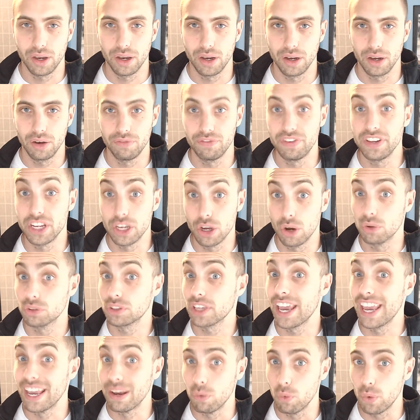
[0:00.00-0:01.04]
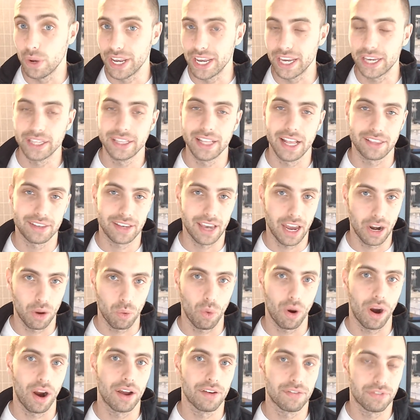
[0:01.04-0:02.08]
uh, videos a week, and that's kind
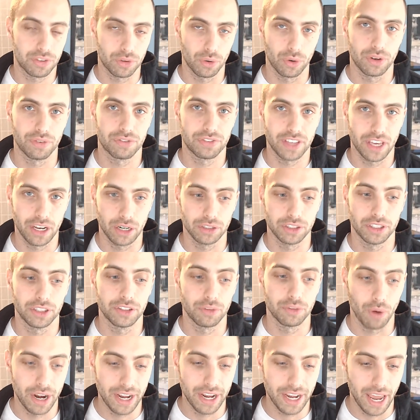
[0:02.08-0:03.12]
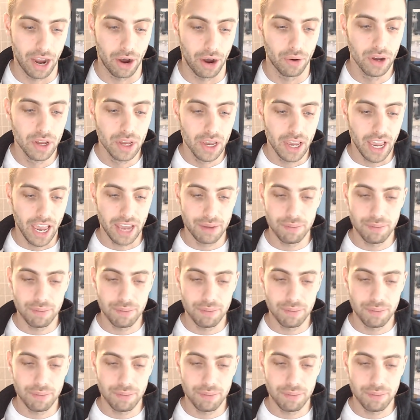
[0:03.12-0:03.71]
of where I've sort of settled on right now.